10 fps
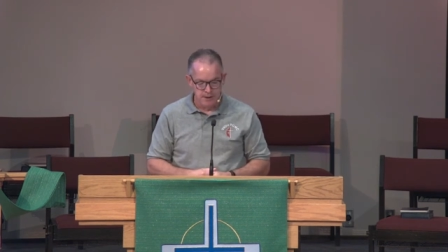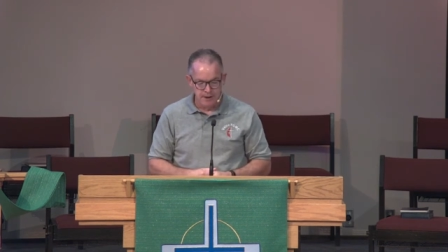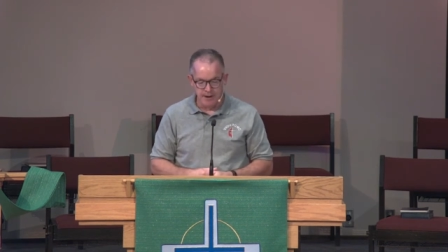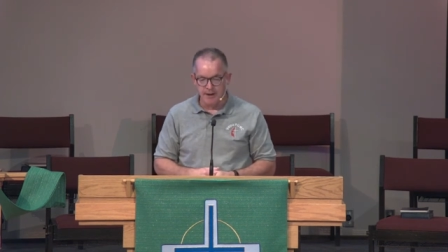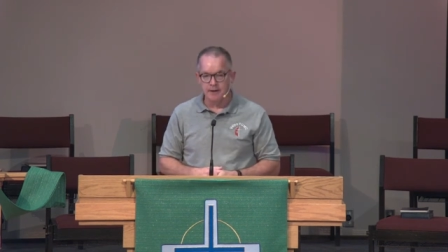
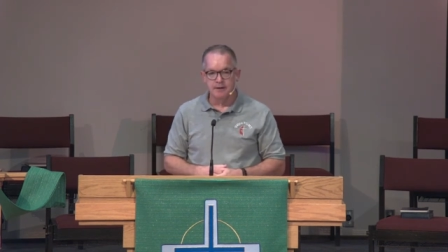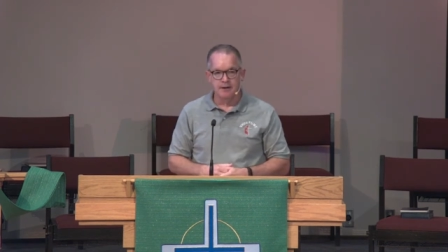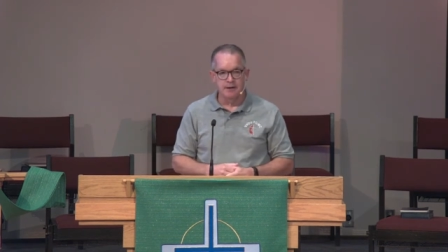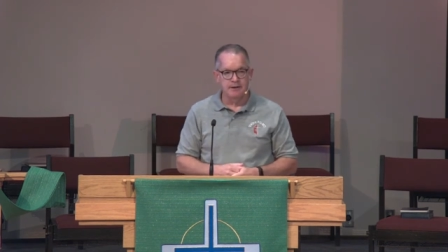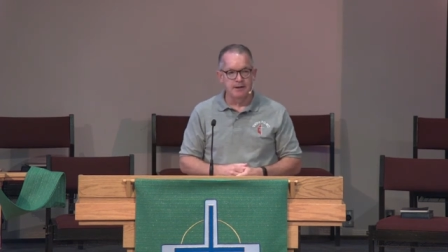and
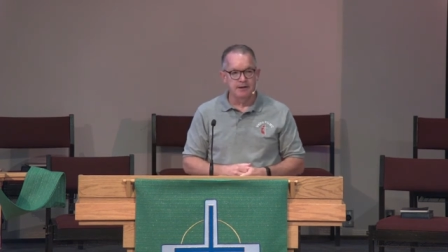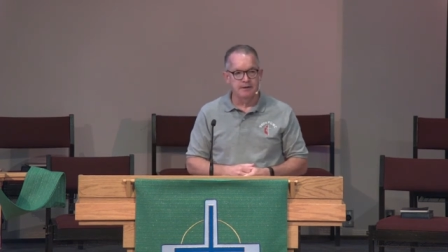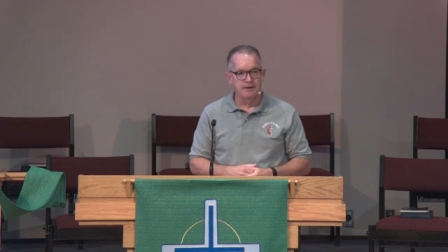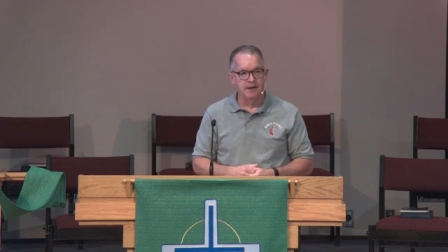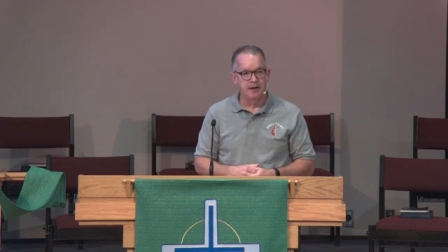it,
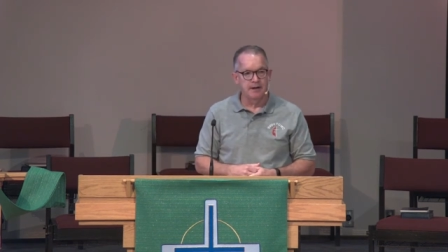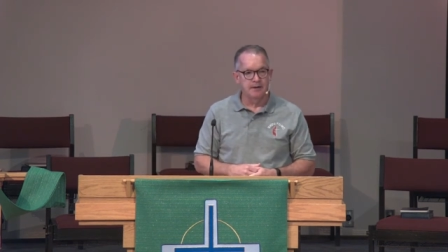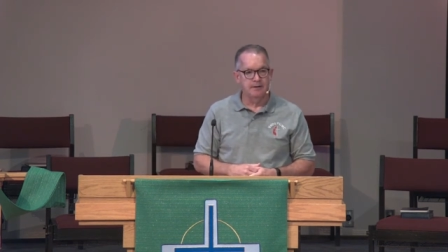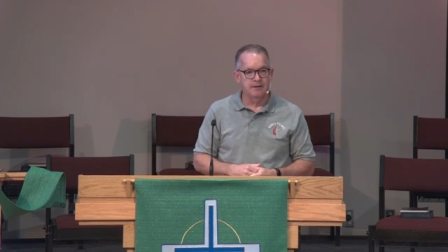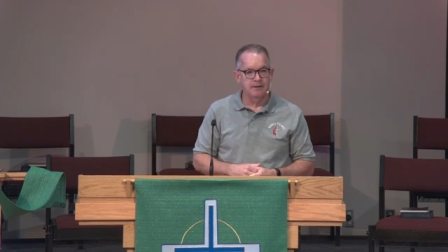it
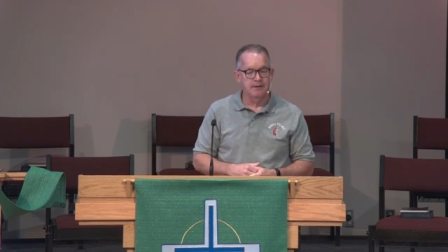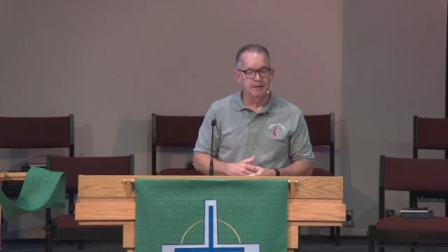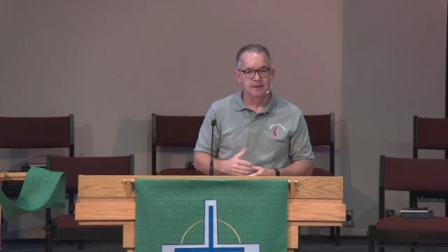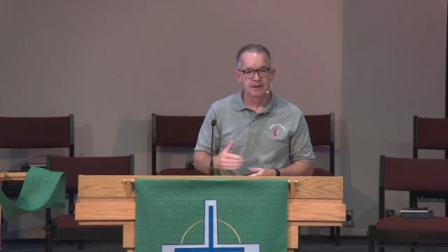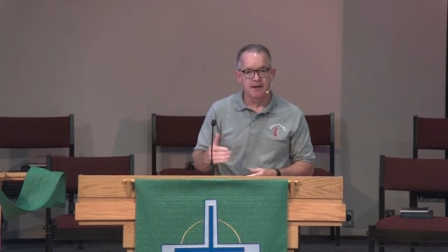
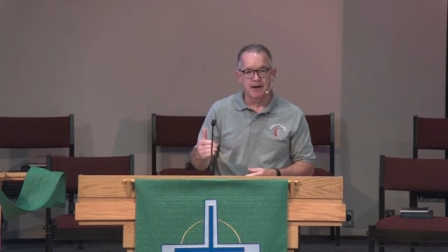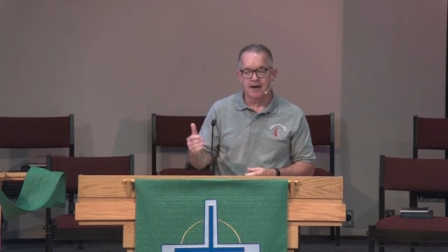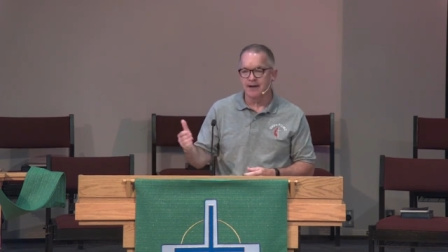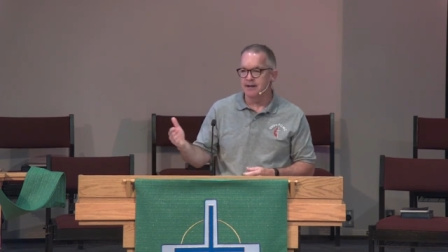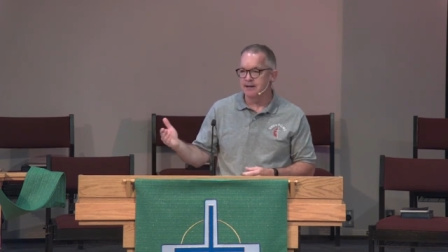
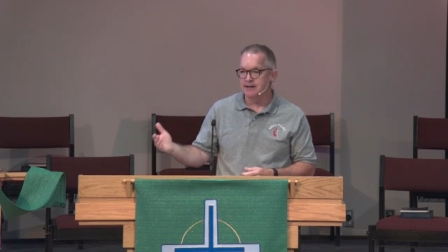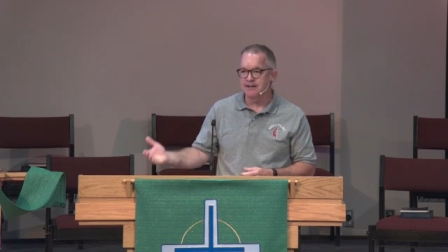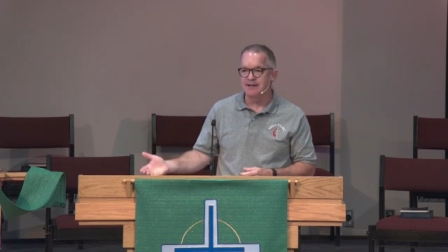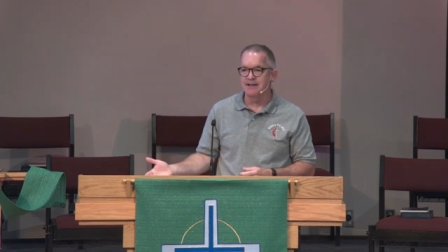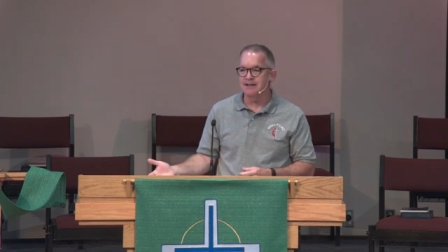I,
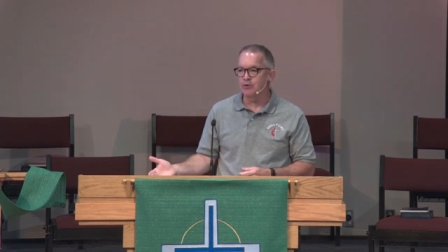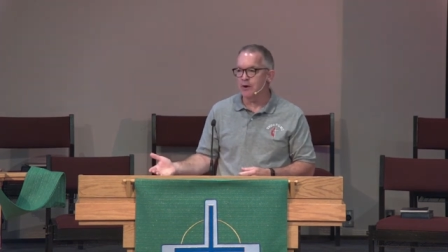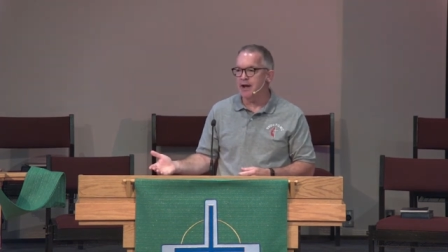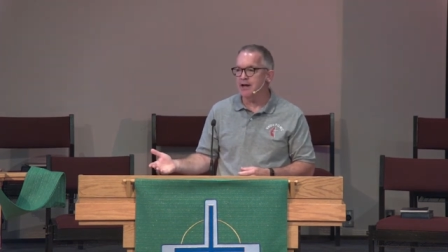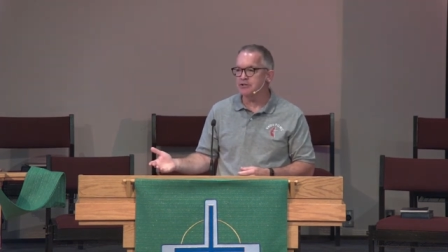it didn't crash,